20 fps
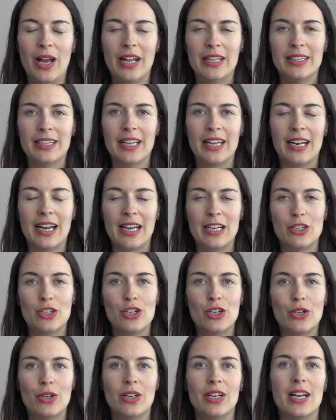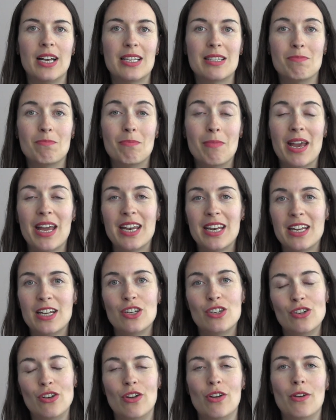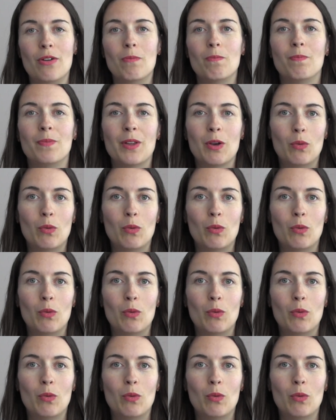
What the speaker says: and that I took as many new